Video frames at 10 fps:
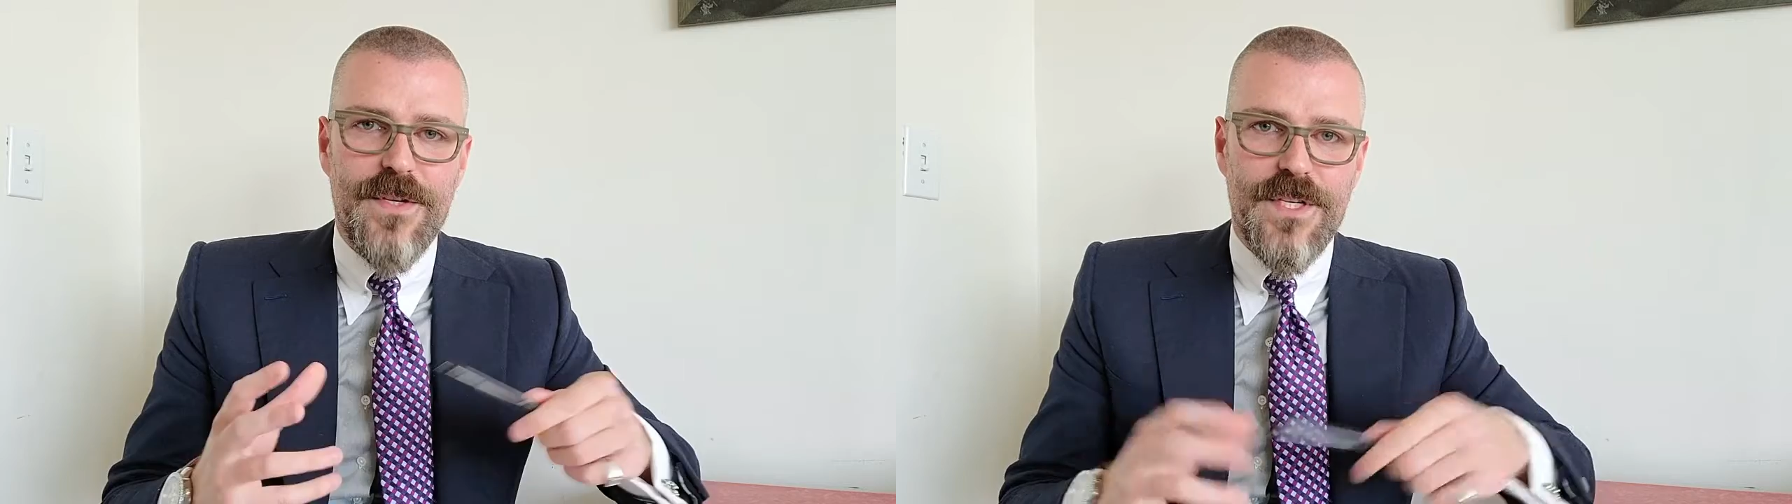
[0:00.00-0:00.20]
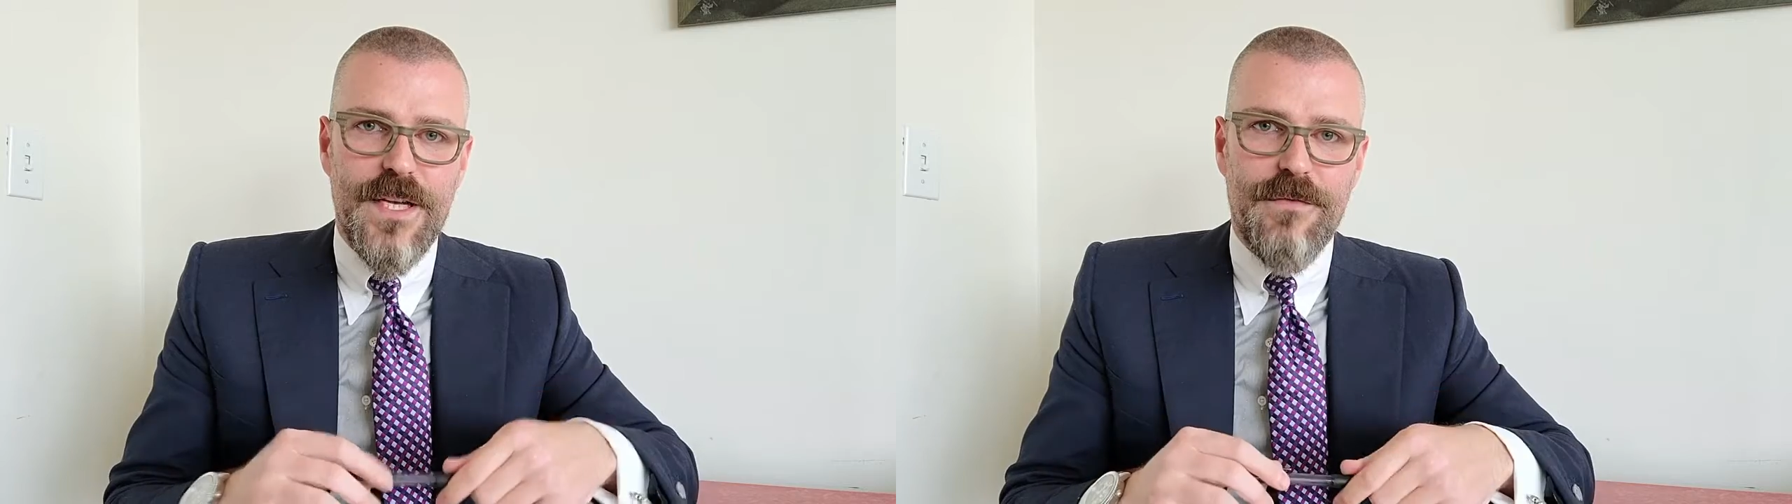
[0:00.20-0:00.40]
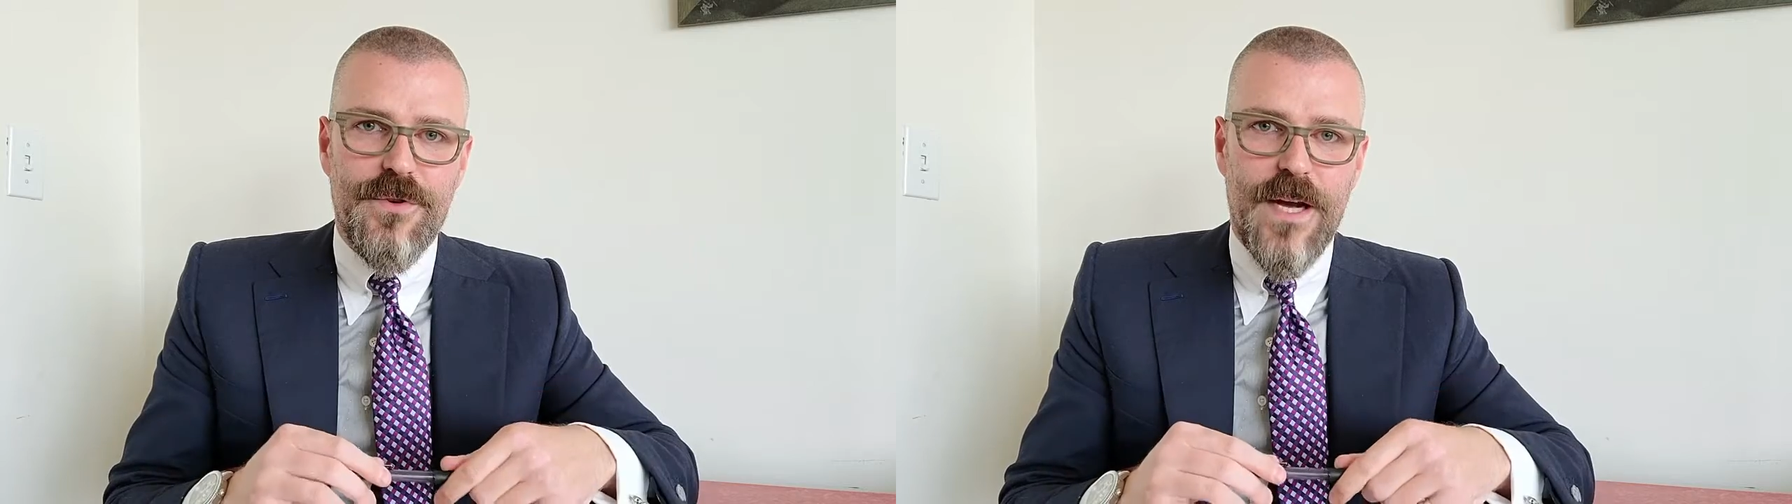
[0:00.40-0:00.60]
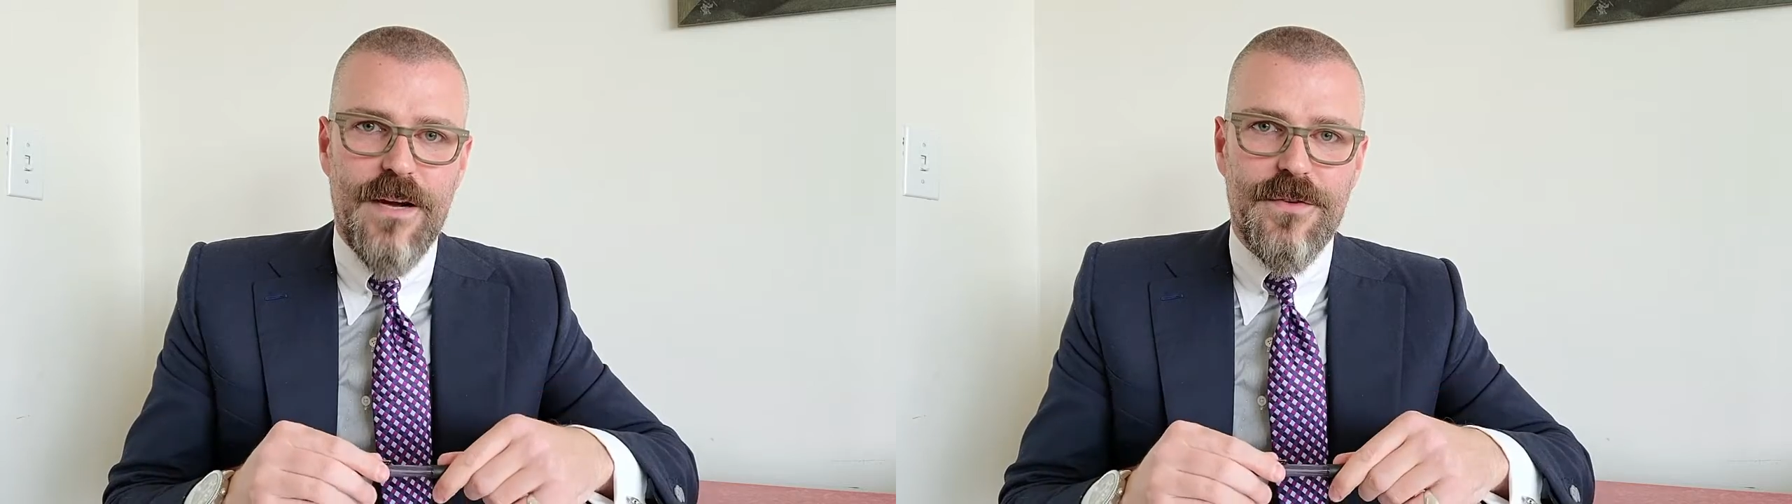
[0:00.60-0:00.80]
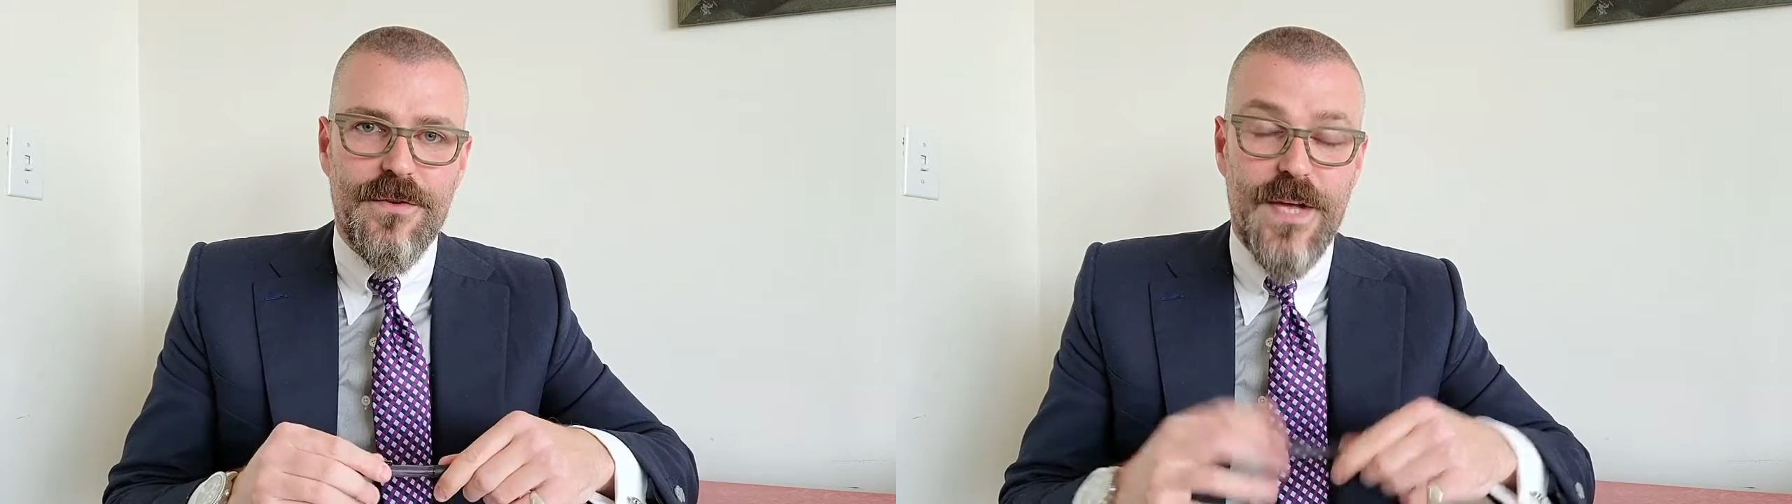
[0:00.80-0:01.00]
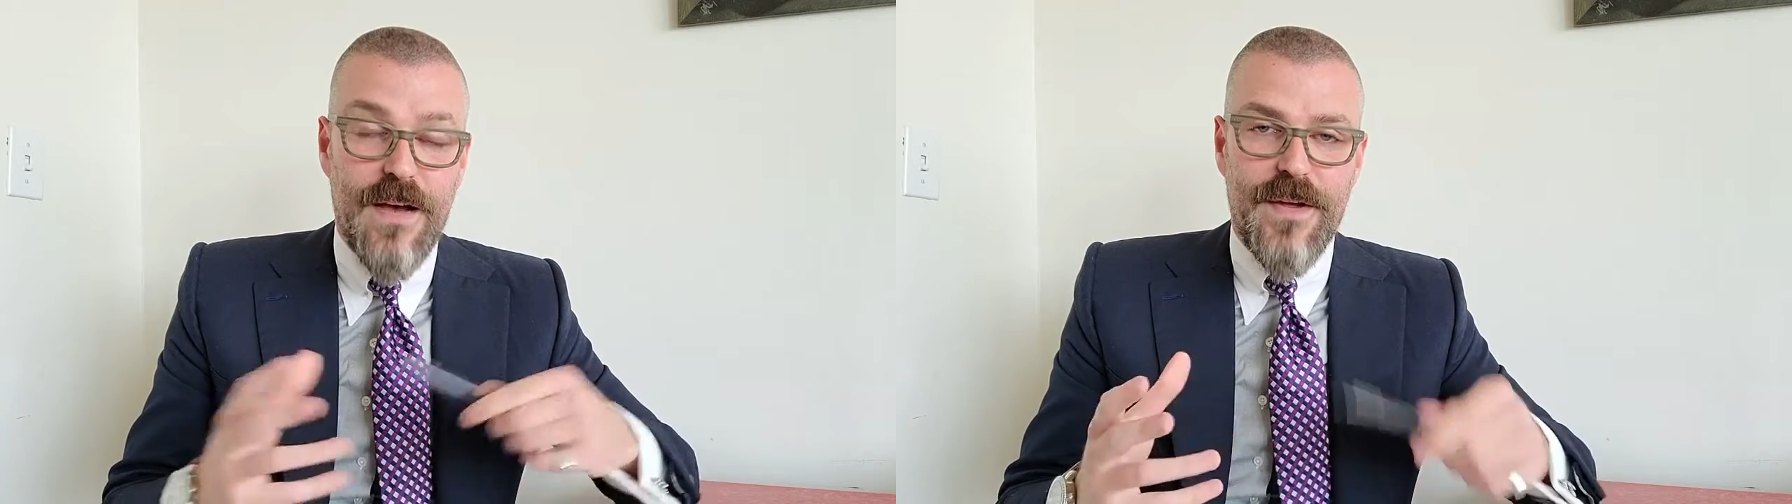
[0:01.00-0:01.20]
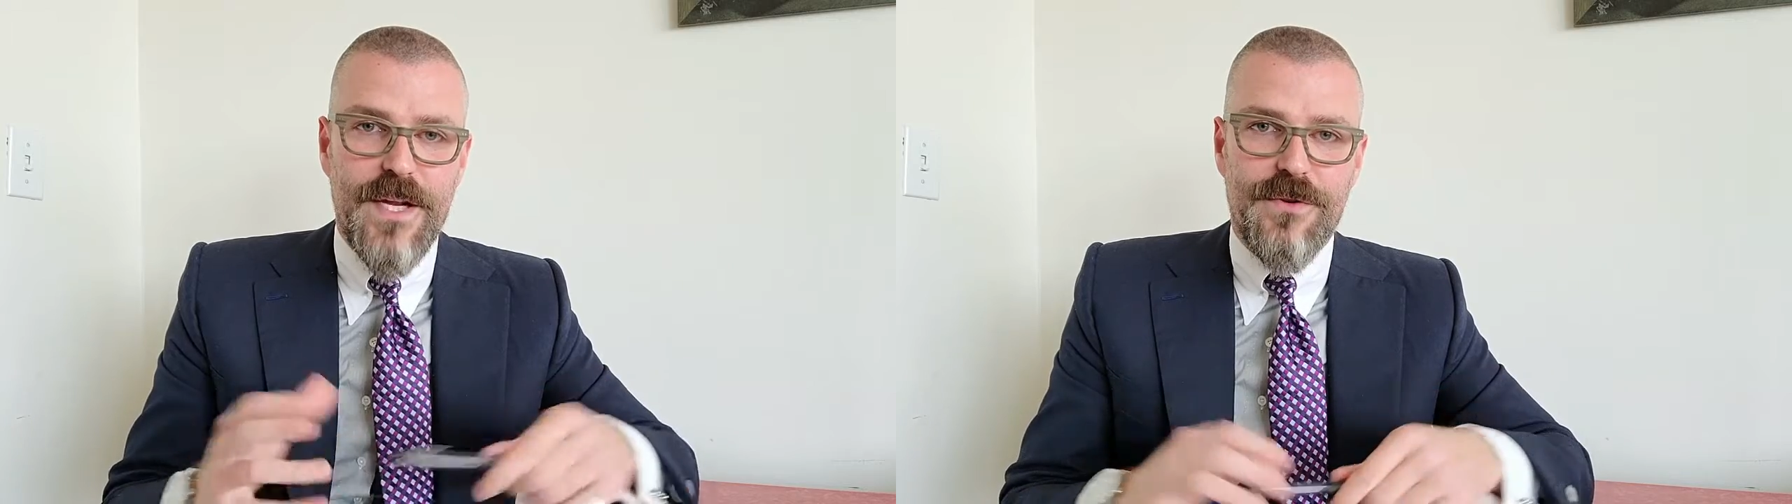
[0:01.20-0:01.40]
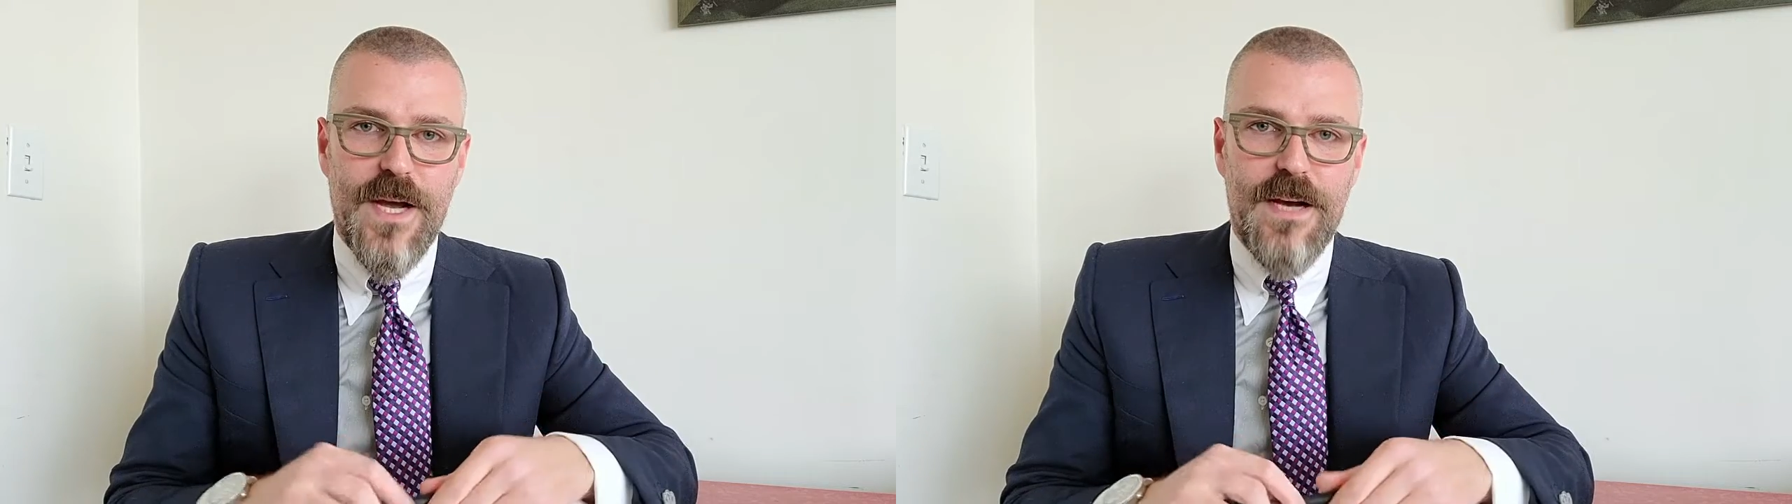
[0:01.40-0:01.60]
a sleeve draft or you have
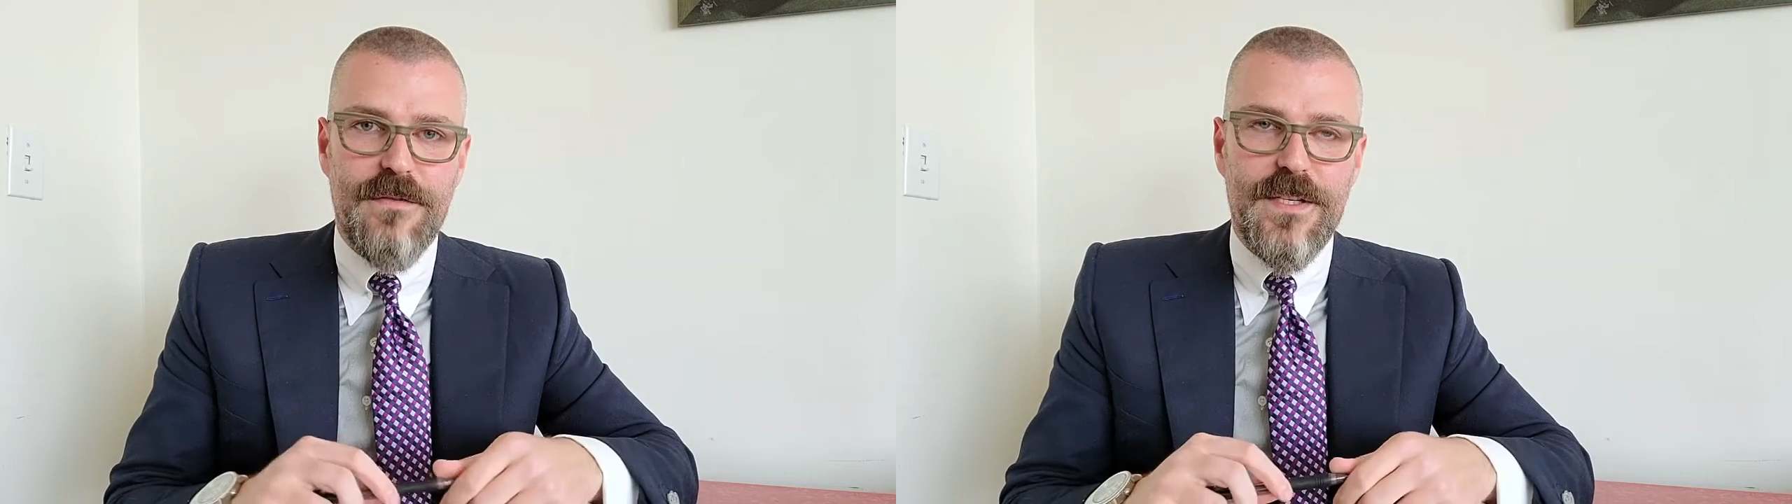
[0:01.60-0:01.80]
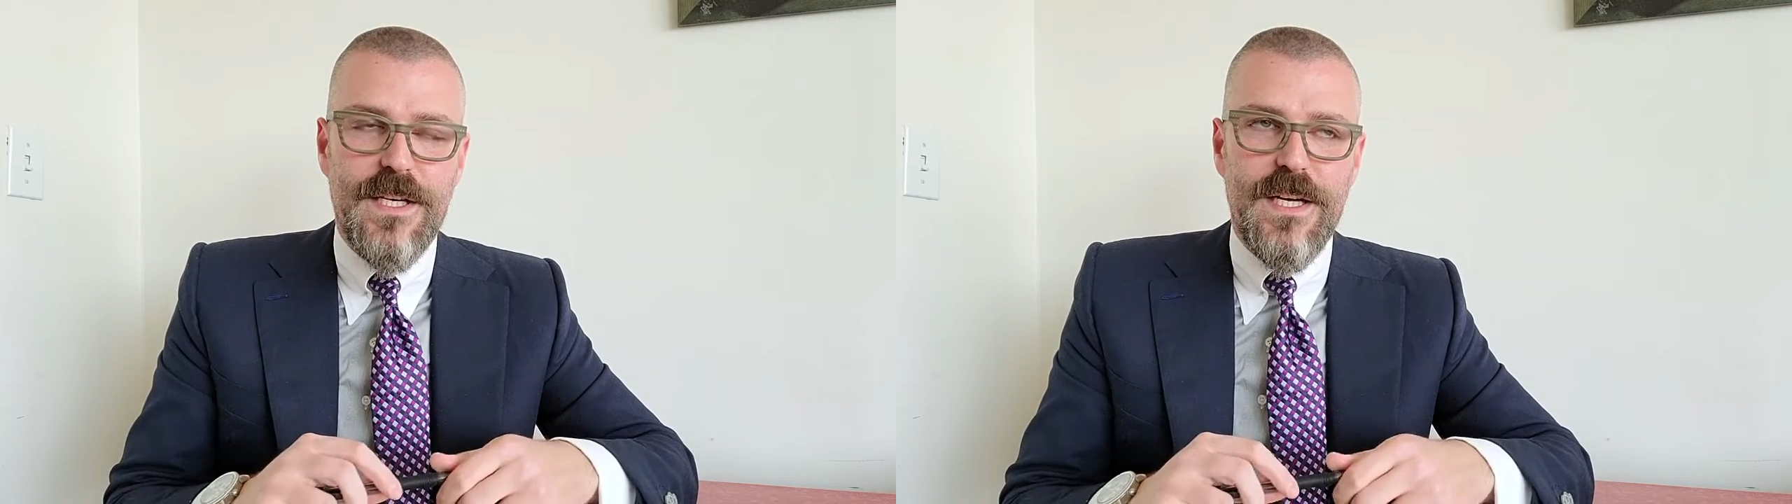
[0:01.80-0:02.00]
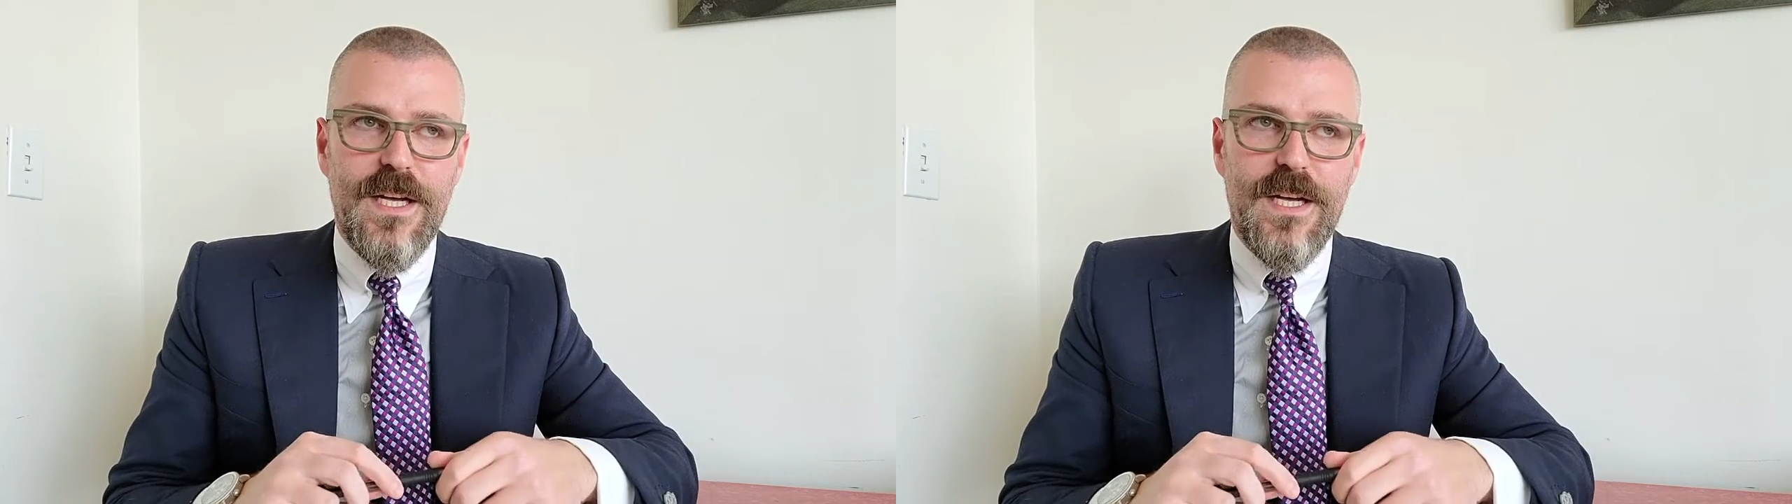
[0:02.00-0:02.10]
any draft,